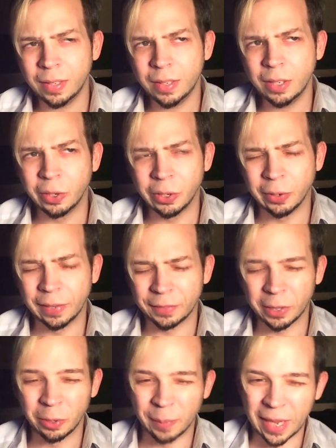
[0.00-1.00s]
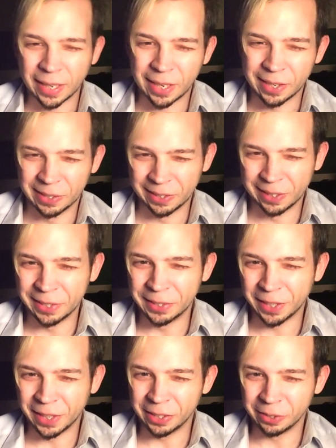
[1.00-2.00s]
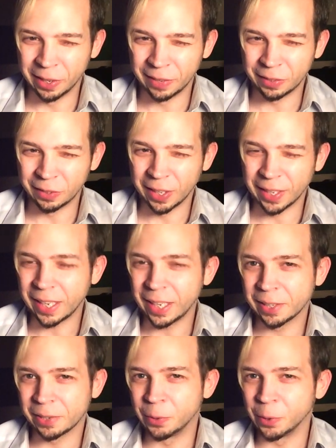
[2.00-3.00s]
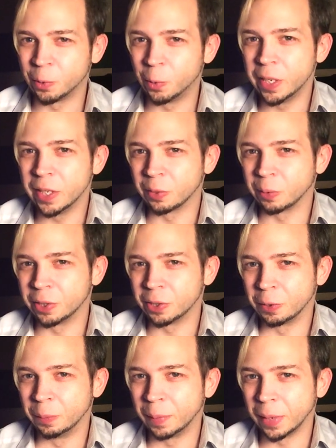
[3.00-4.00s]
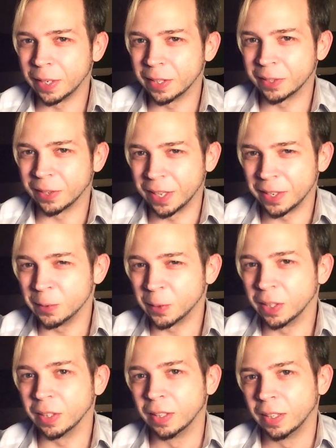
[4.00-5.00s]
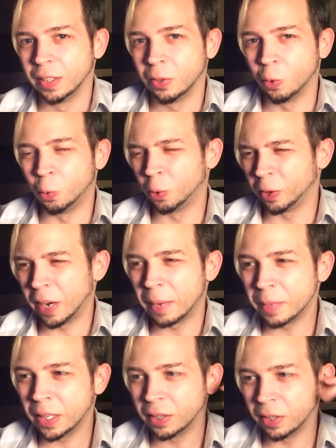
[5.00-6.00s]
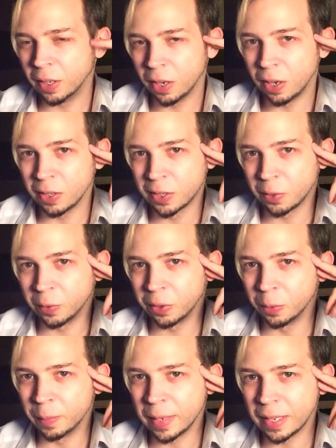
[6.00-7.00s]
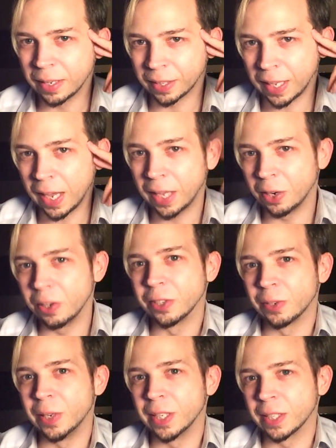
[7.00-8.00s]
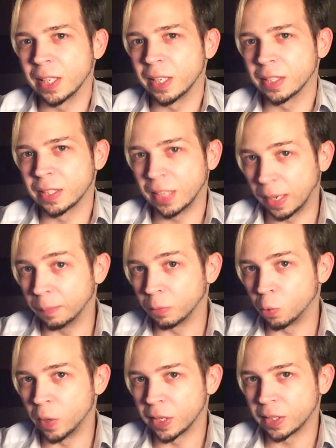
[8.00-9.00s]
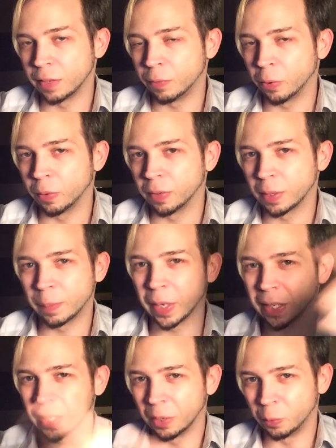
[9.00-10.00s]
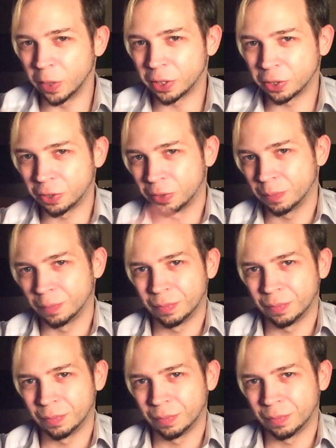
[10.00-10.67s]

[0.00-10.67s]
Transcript: you'll have to go back out of the dungeon and you'll have to like answer a quiz with Junpei so that you can, or I mean it also it'll be Ken also has that same quest if you're depending on which